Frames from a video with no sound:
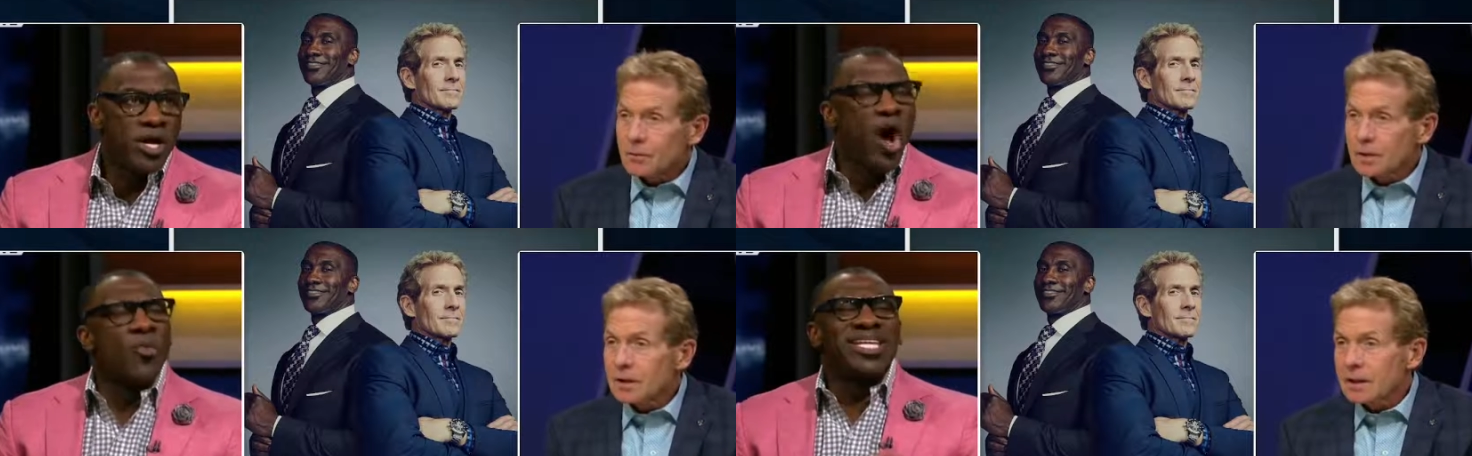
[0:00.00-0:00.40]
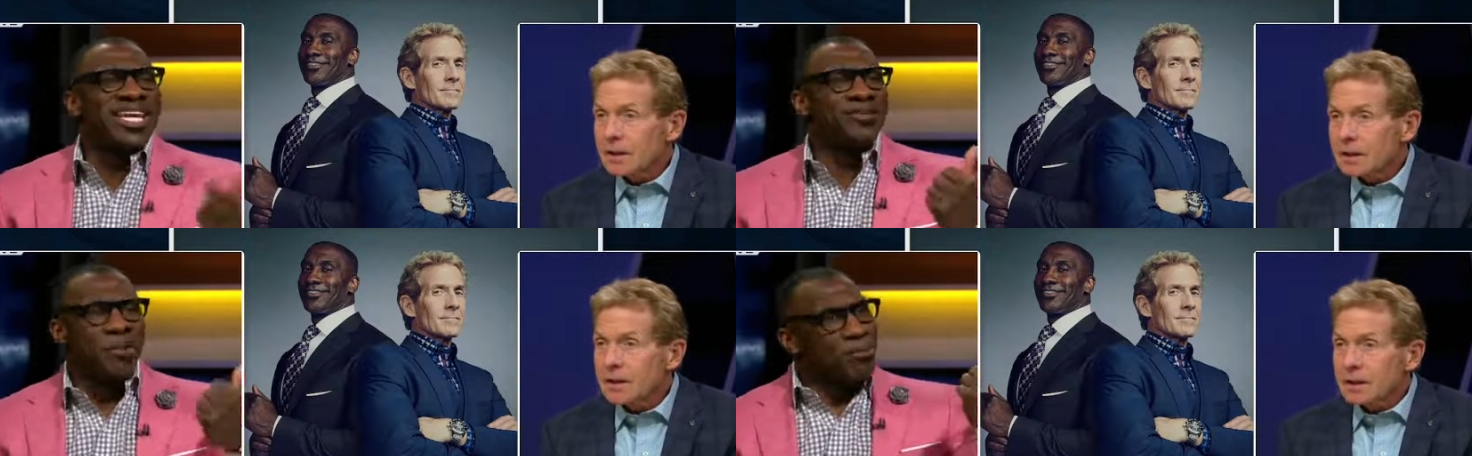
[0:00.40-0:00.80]
Speaker 1: Really? Oh, we
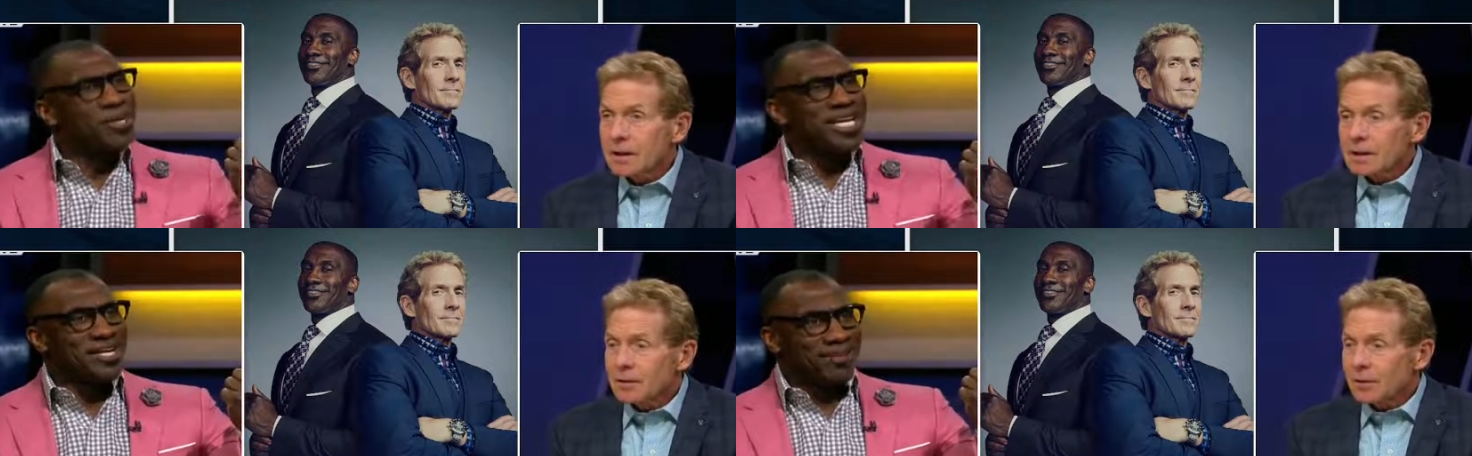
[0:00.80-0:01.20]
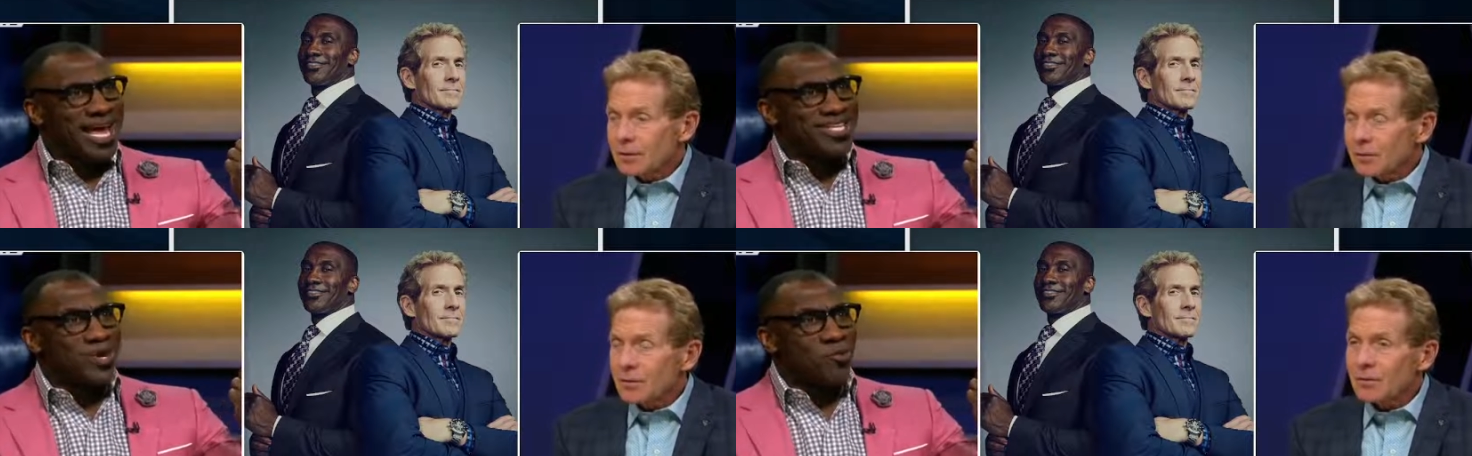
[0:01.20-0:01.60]
did. Remember we did them well,
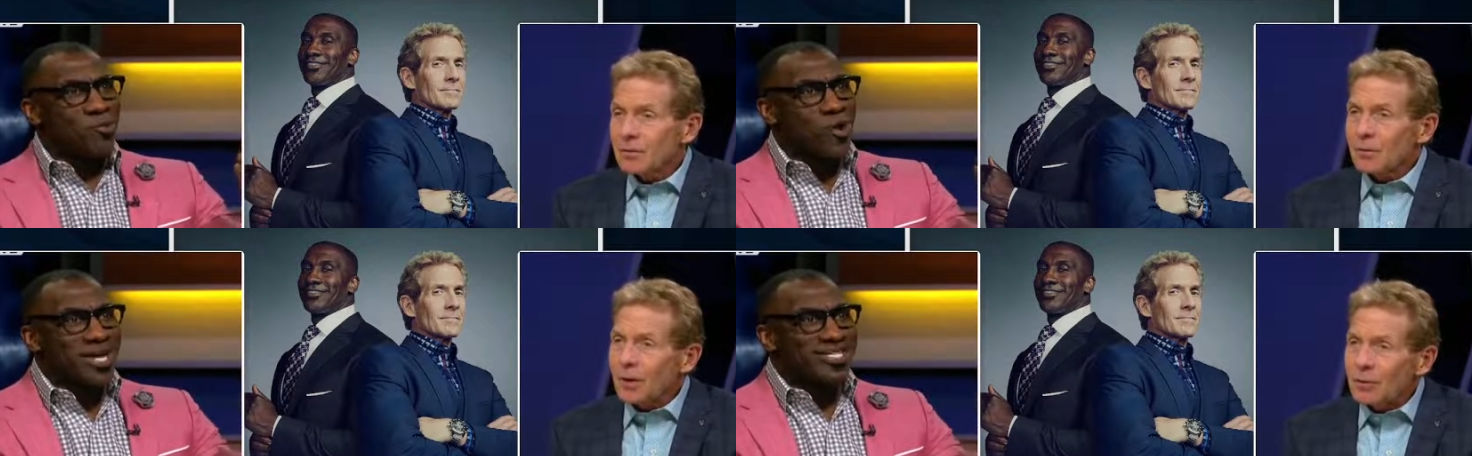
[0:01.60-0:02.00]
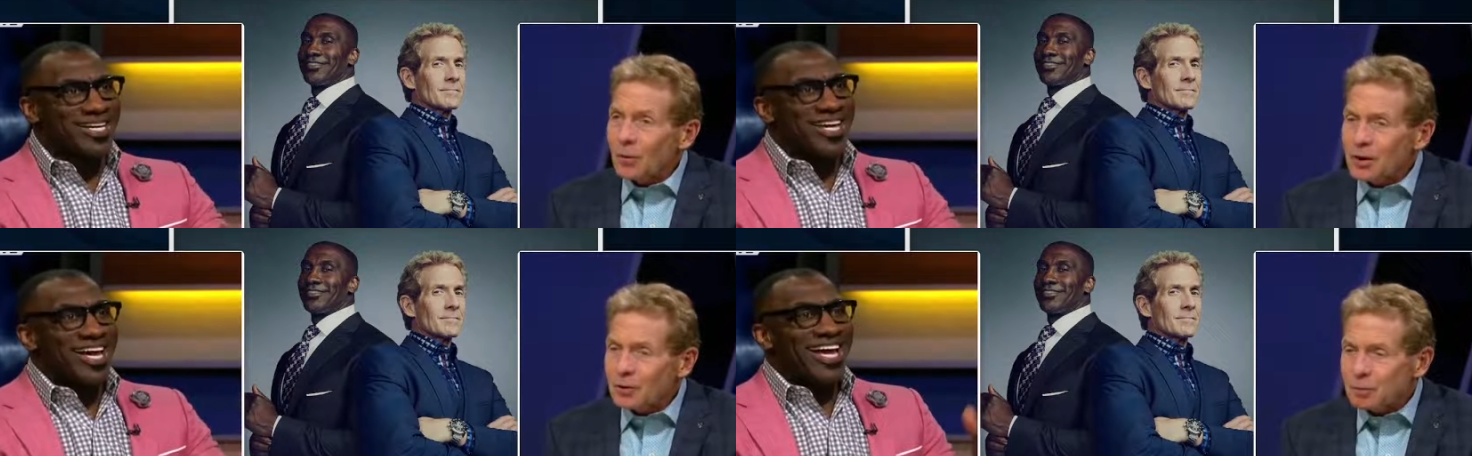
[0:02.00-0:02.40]
last year with Russ.
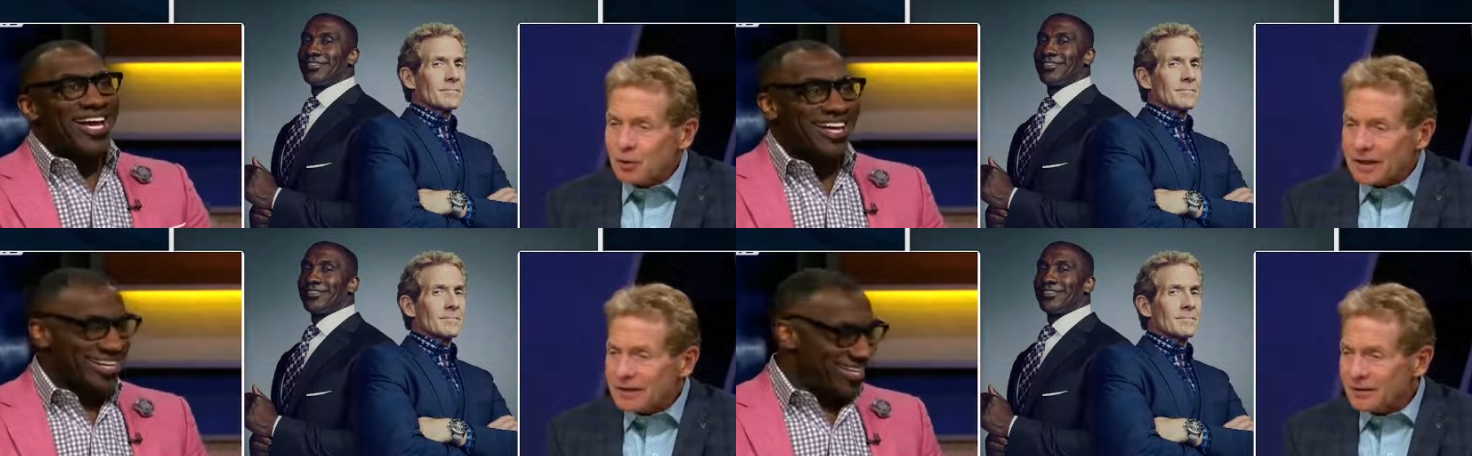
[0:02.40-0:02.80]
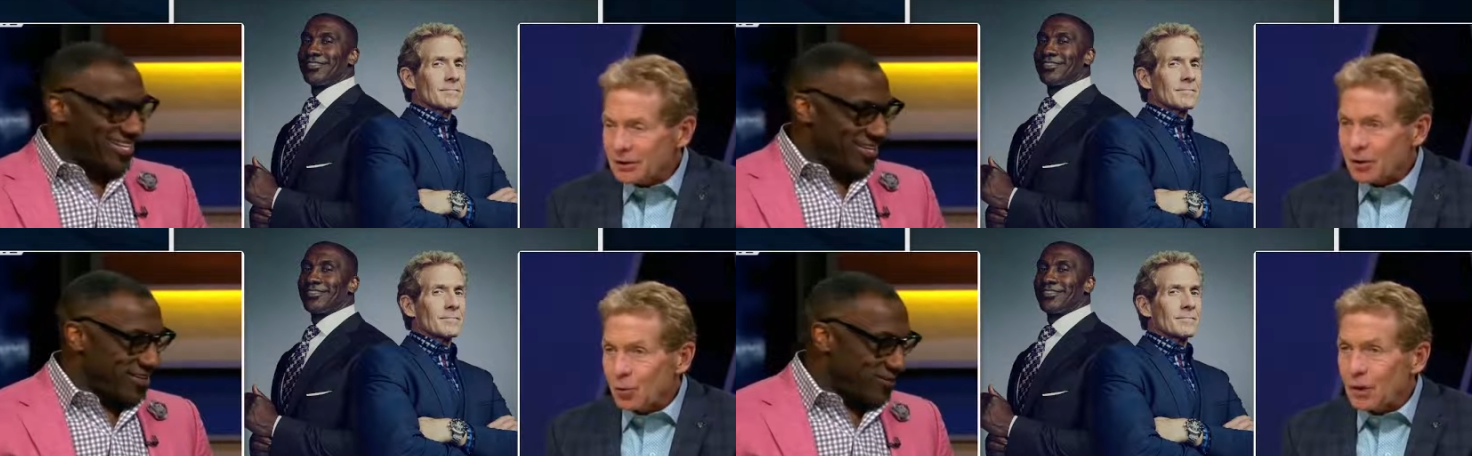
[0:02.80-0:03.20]
Speaker 2: What, are you predicting? They're
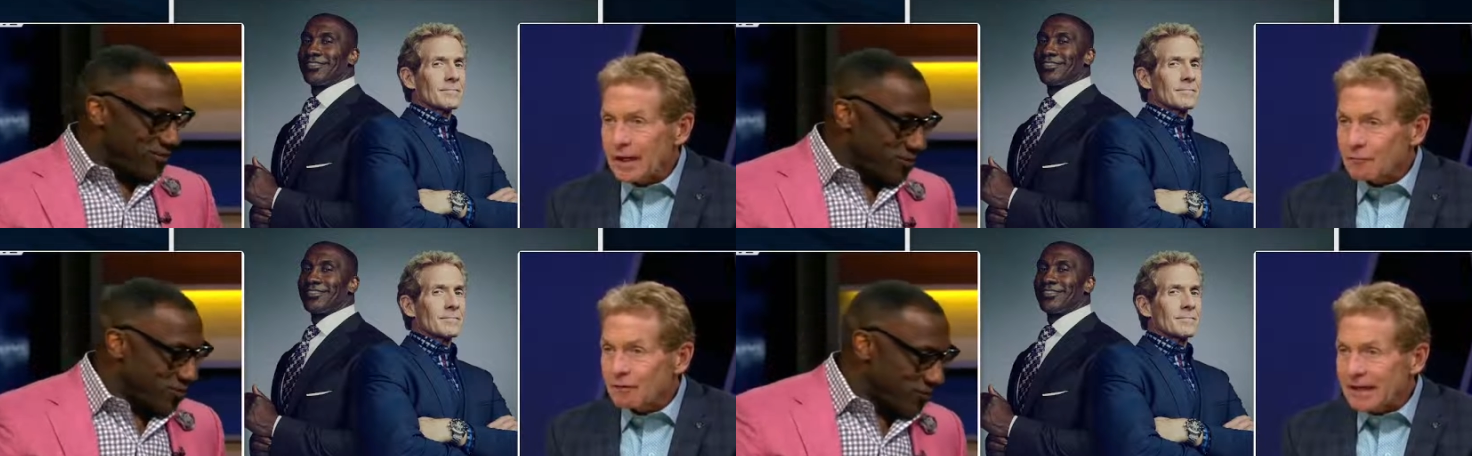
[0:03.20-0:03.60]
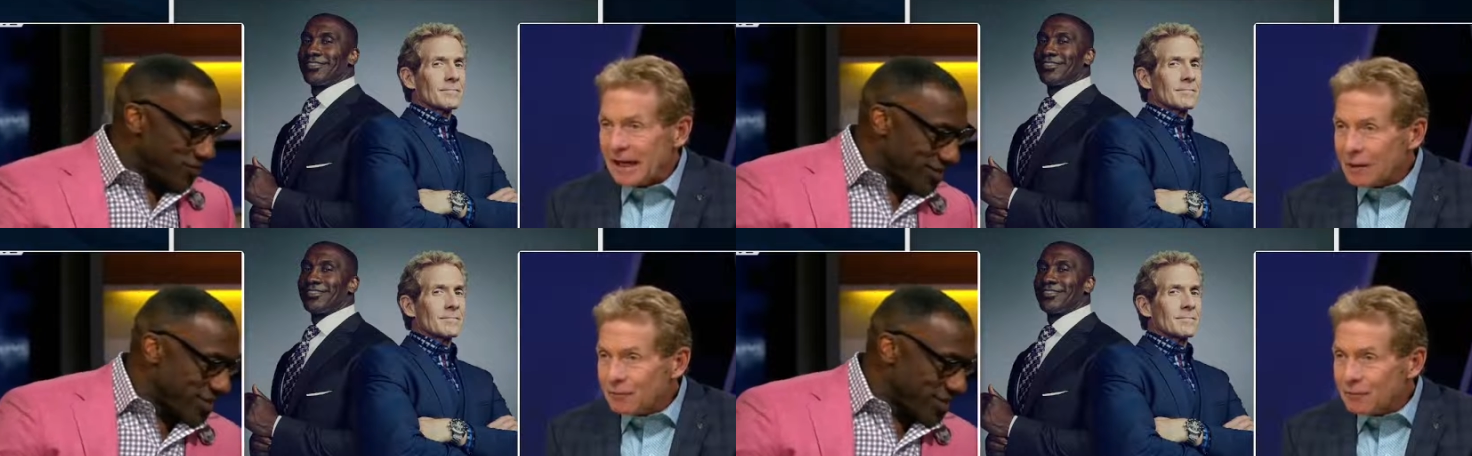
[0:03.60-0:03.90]
going to win every game.